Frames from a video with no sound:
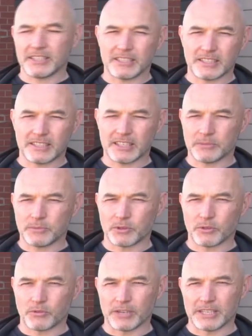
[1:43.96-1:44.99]
This is the Tesla
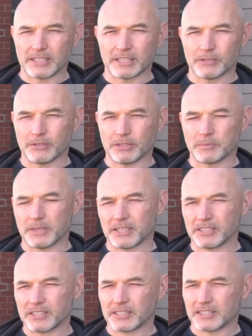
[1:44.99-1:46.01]
Model 3 Standard Range
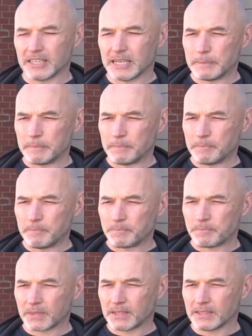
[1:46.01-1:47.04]
Plus.
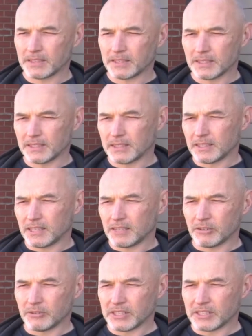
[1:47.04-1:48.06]

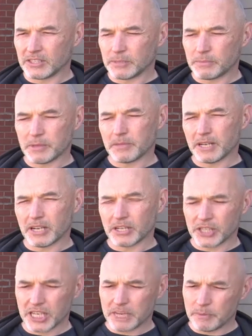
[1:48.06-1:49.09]
I've owned it since September
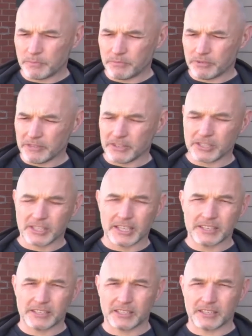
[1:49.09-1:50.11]
last year, but previous to
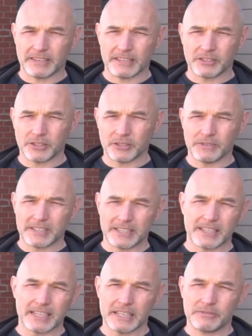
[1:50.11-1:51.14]
this I've had 2
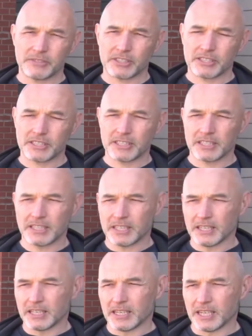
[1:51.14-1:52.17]
Nissan Leafs.
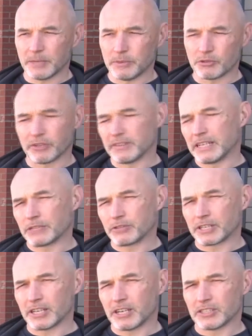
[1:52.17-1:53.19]
I've been driving
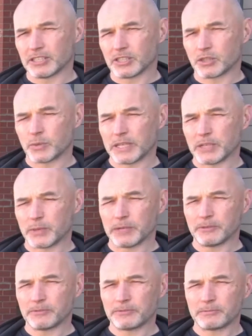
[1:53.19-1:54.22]
electric cars since
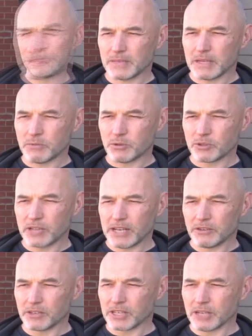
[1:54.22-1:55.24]
2012. It wasn't
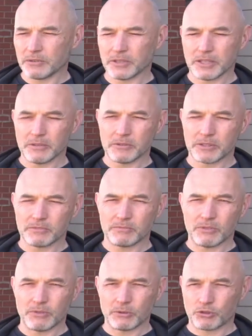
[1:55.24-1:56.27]
that long ago that it was a
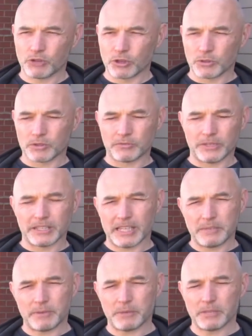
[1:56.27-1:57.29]
real struggle to find
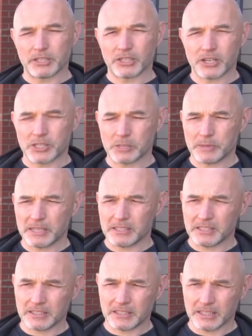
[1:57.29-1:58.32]
any public charging
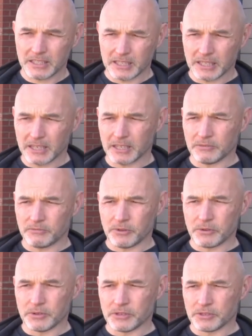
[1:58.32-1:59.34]
spaces.
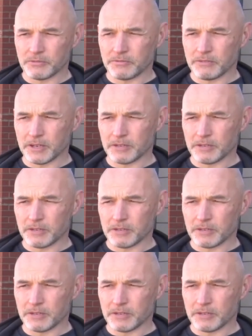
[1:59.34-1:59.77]
For owners of